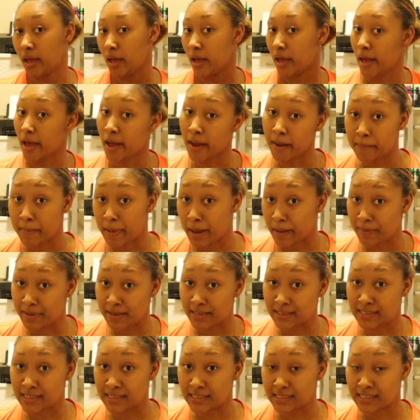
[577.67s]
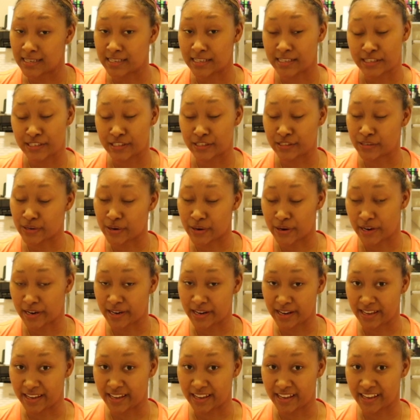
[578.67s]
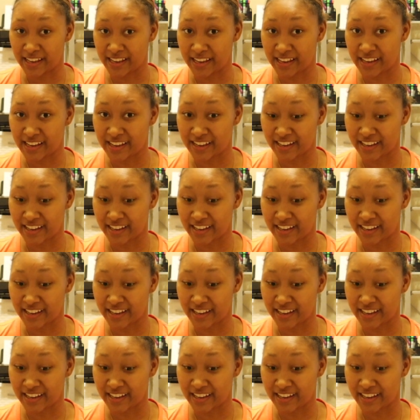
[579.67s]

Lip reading: how my business is starting.